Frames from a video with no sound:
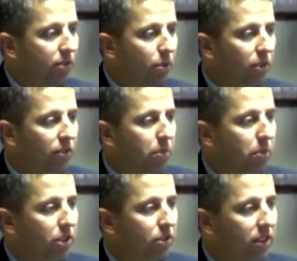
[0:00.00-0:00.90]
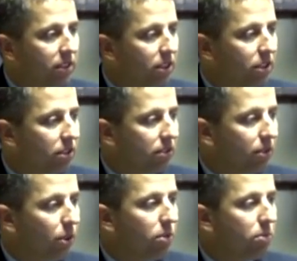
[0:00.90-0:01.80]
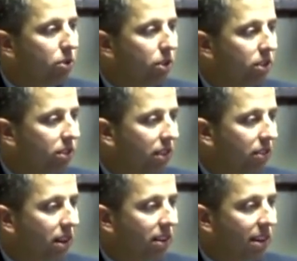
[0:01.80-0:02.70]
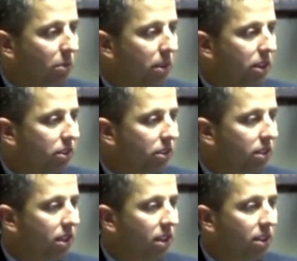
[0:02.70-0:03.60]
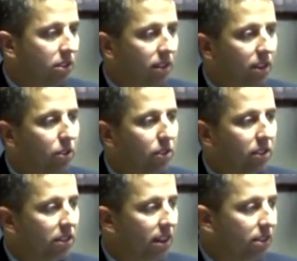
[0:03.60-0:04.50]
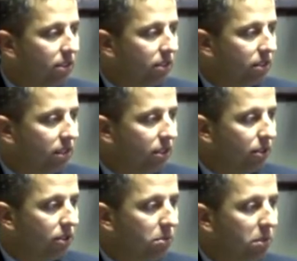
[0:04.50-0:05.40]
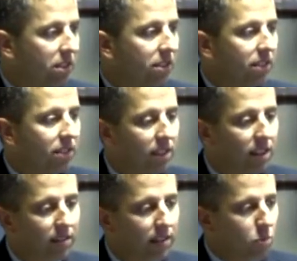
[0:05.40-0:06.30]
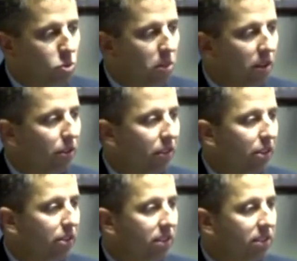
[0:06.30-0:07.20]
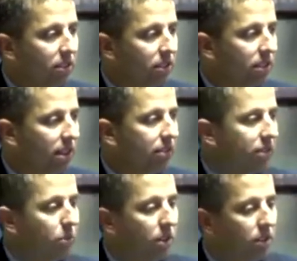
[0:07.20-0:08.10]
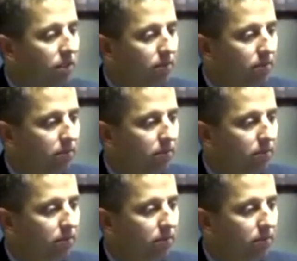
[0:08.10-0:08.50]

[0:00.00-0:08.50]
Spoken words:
ran 45-minute training sessions for all employees to have contact with patients. So not only the doctors and nurses, but the cleaning staff and all the other ancillary staff as well.